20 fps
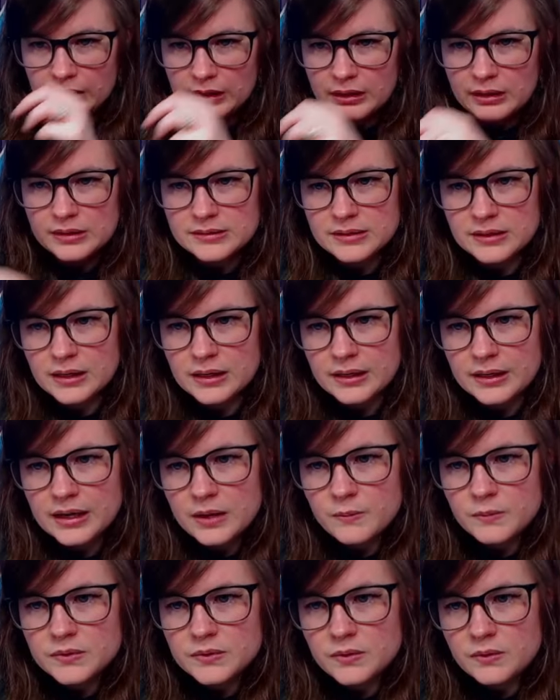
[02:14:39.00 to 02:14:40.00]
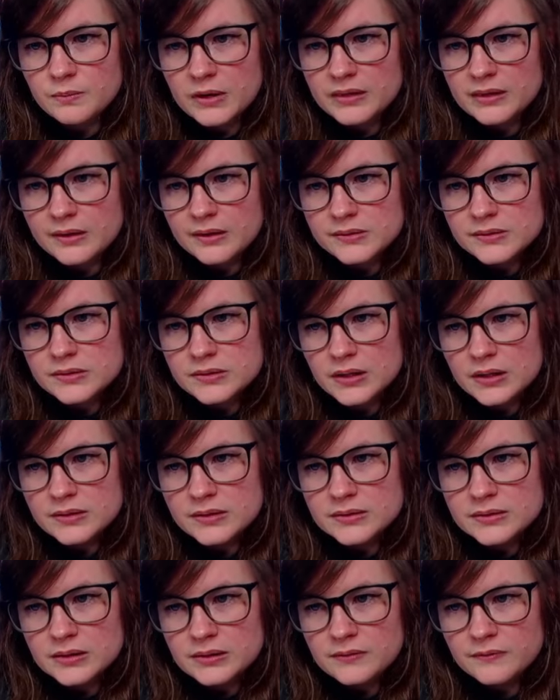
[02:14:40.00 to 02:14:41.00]
As you get a game between my Thousand
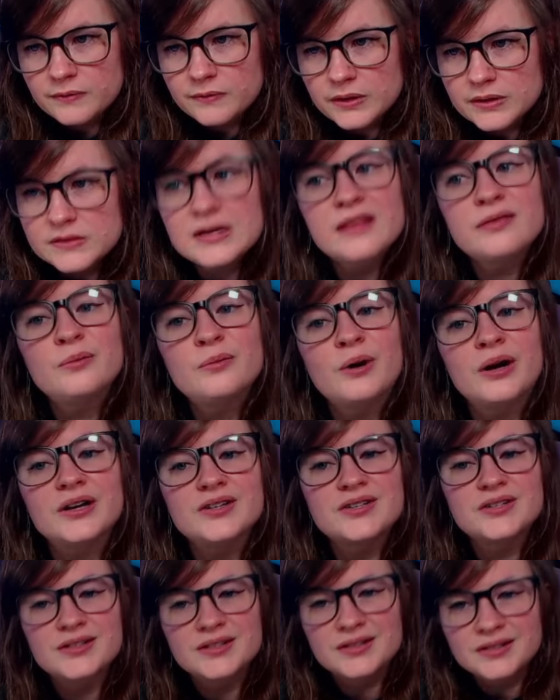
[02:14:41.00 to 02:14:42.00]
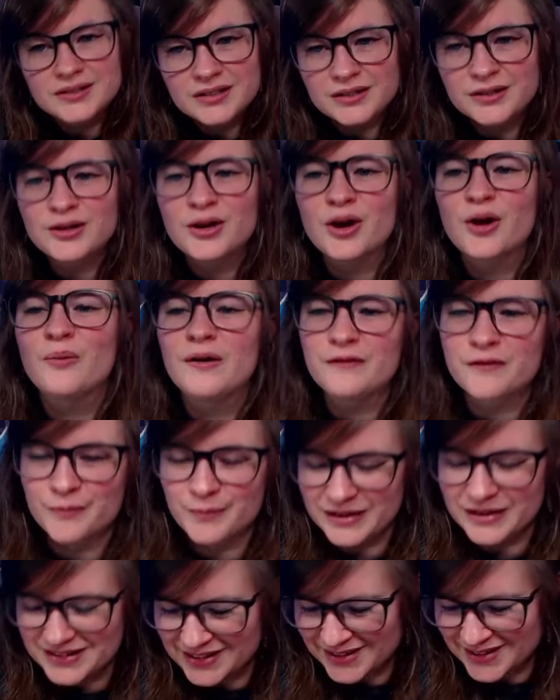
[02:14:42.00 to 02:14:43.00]
Sons and Friends Deathwatch. Didn't go well for my
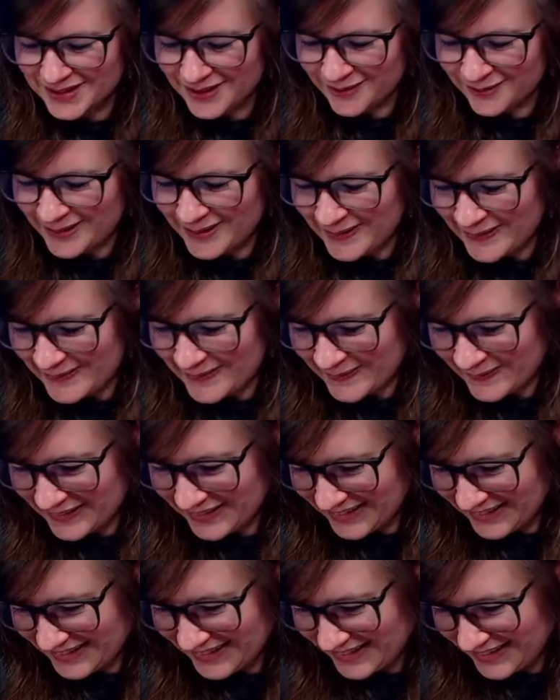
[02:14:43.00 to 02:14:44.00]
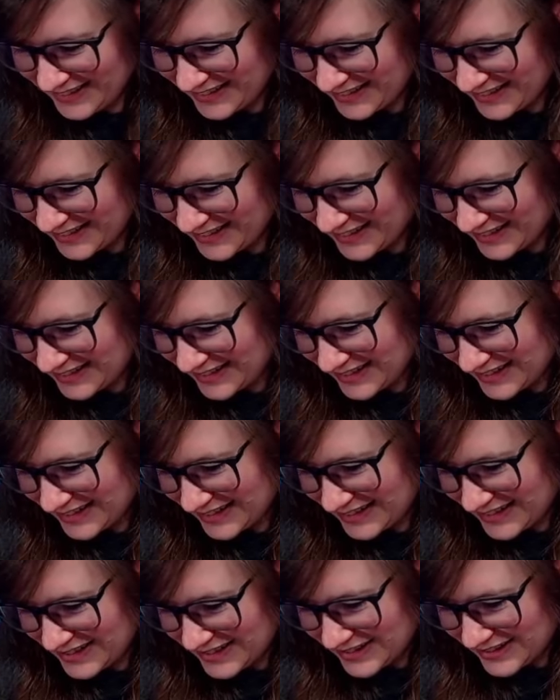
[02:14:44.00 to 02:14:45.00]
sons. Oh no.
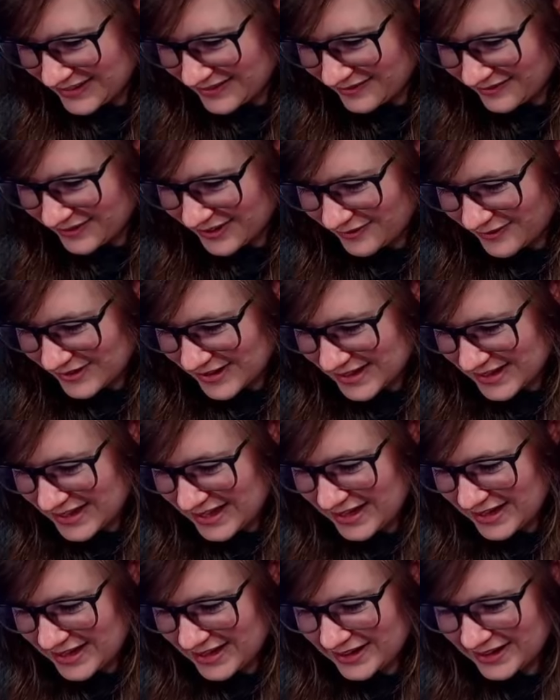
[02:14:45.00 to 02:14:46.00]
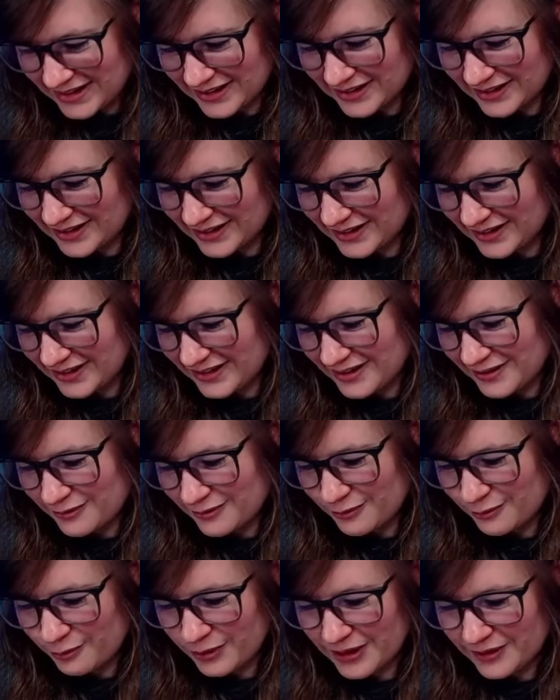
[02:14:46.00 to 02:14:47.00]
What was the,
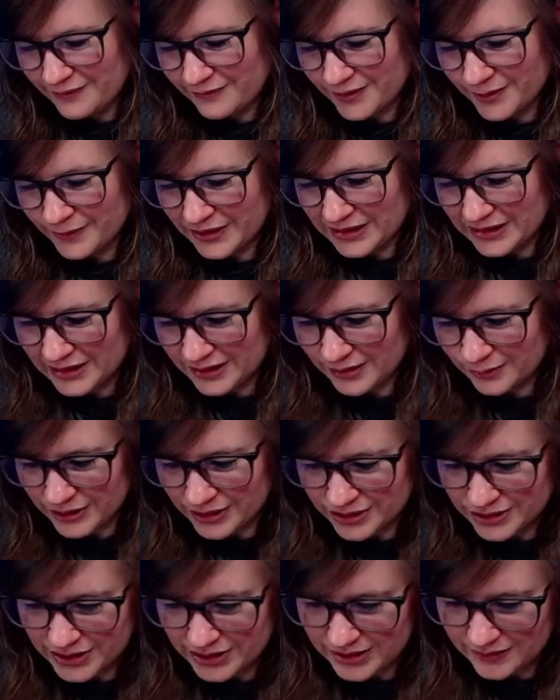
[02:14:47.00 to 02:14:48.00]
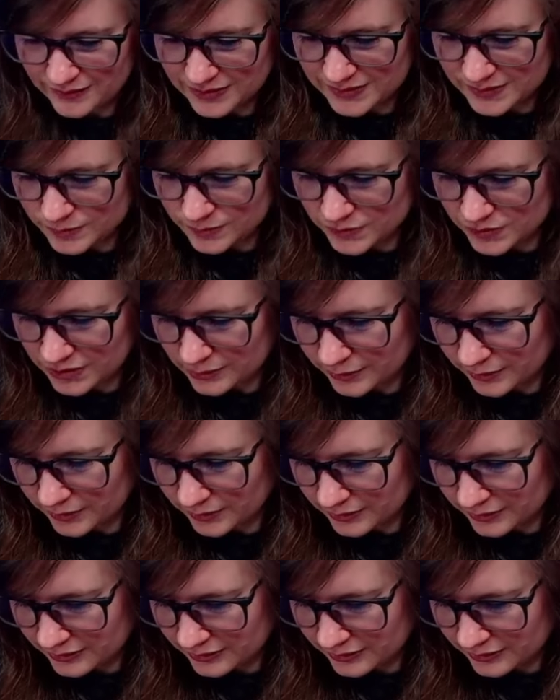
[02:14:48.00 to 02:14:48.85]
what from the Deathwatch gave you some trouble?